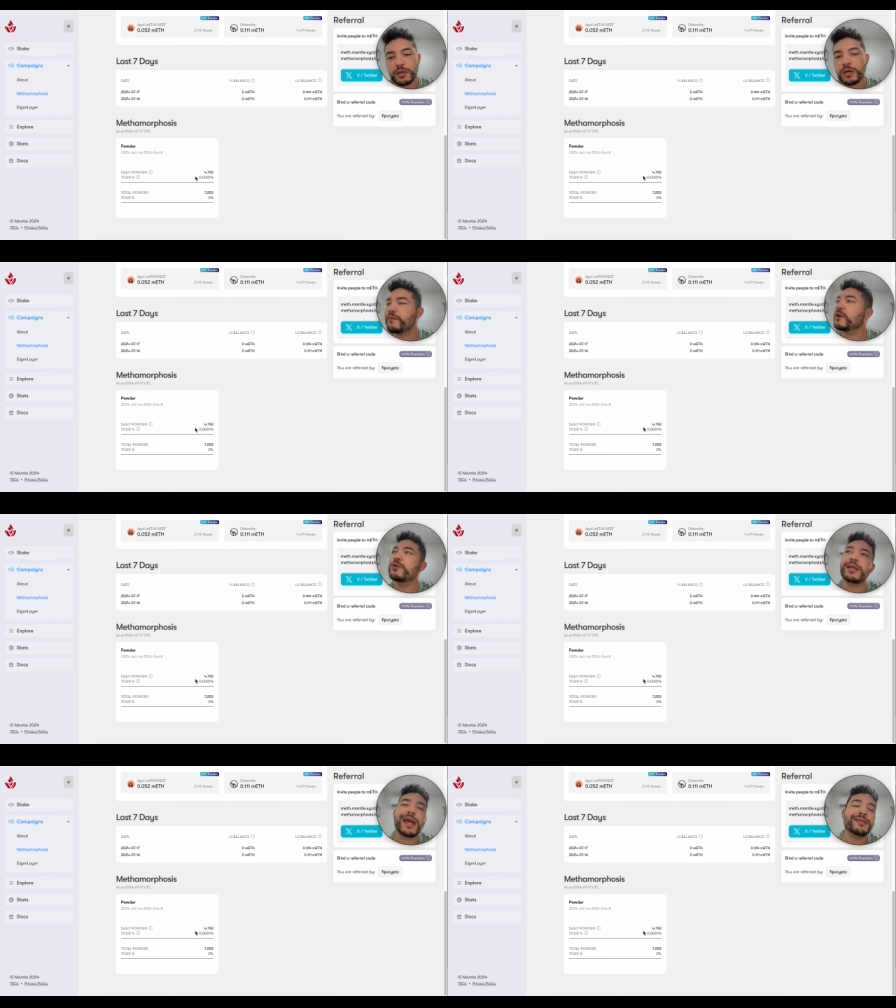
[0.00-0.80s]
Hopefully
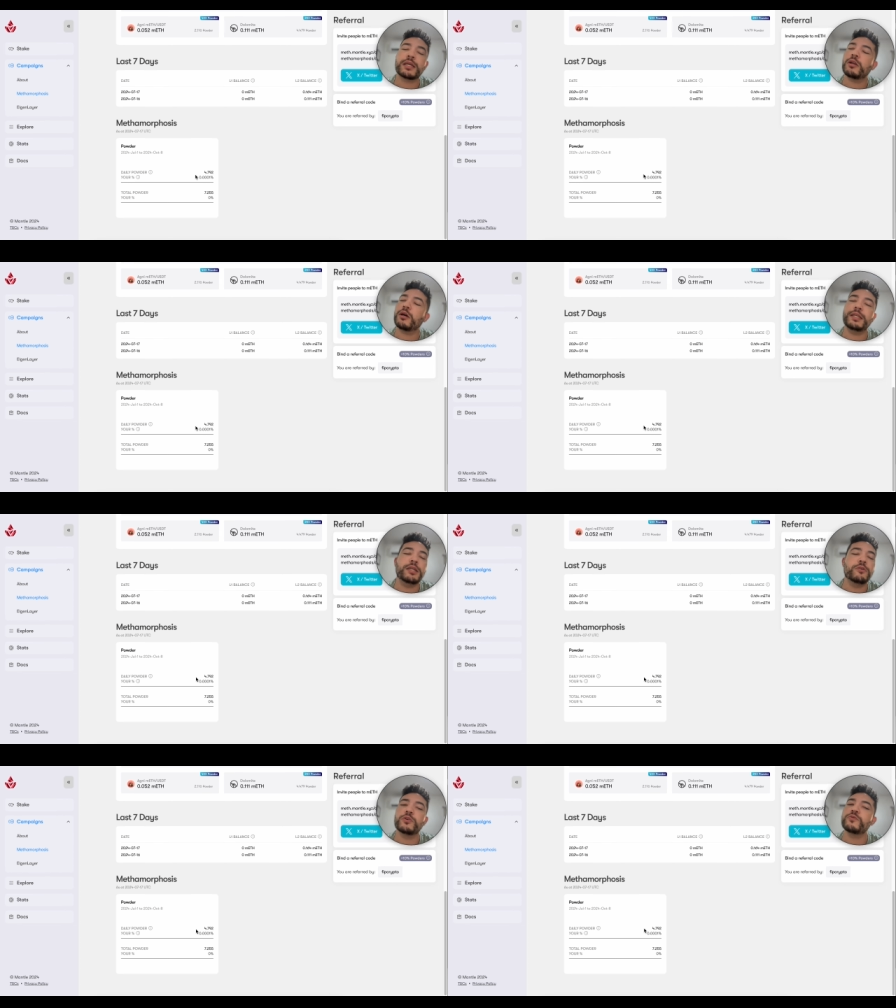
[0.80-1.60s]
you guys cannot
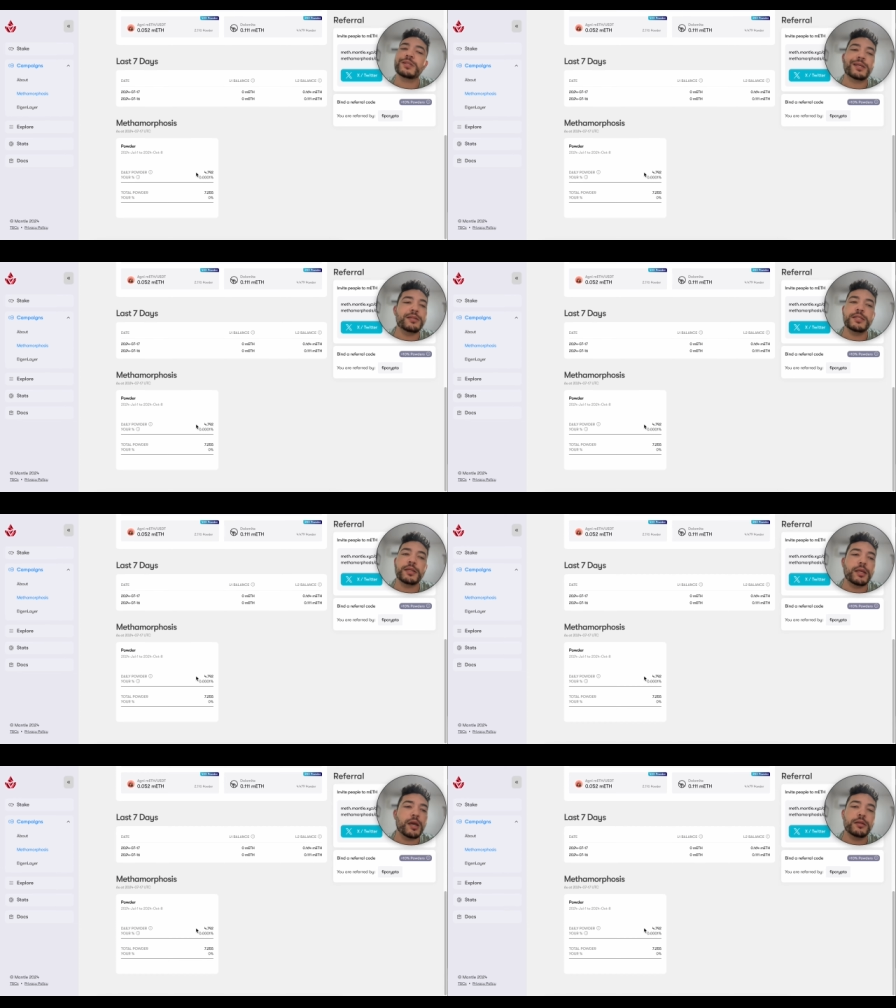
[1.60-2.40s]
hear those kids
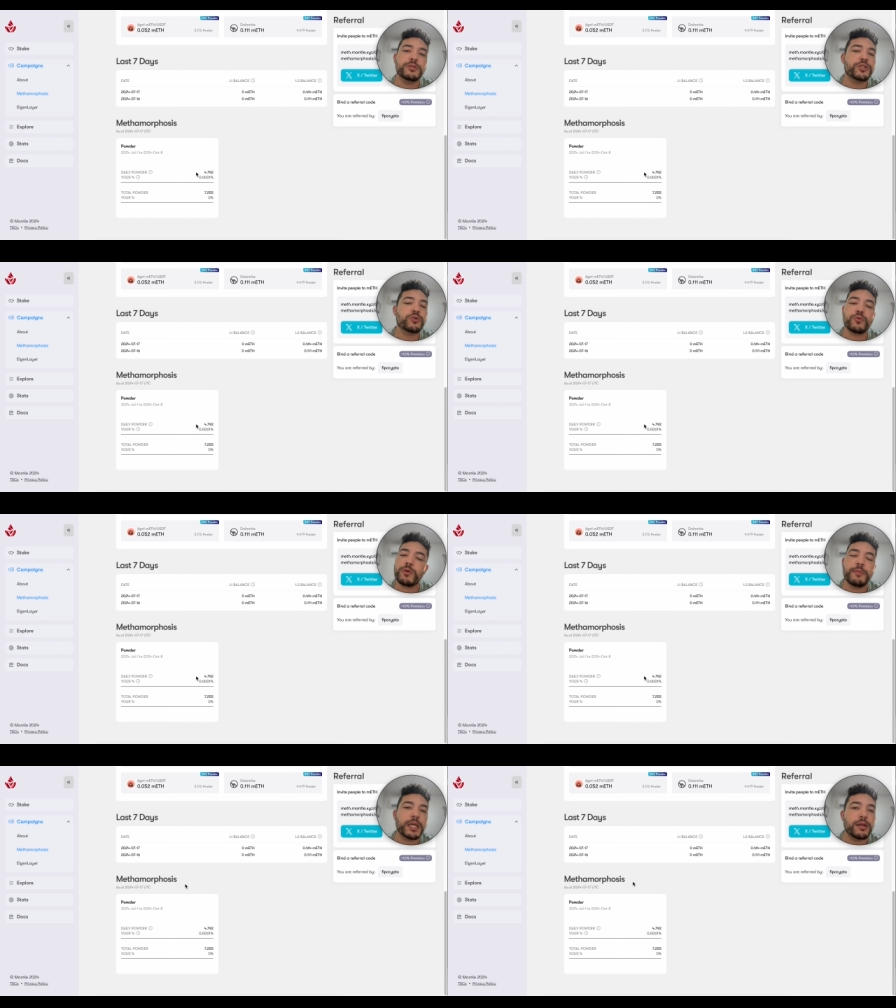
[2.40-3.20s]
again
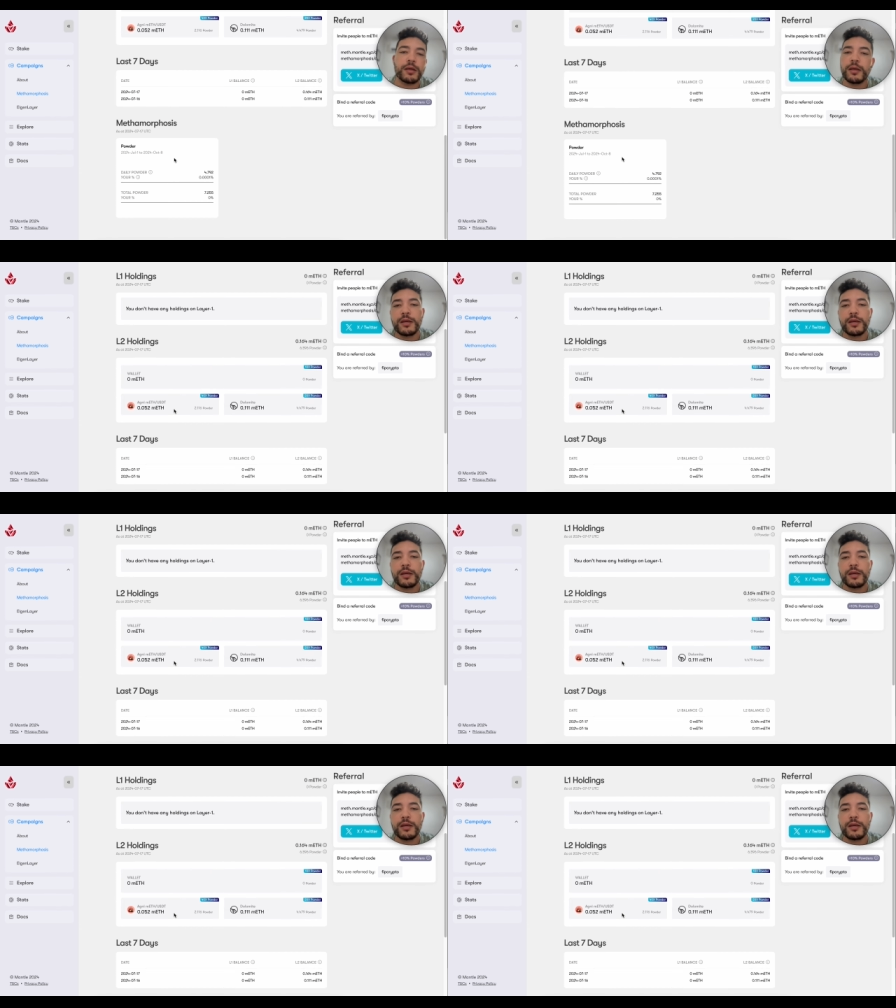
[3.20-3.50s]
screaming.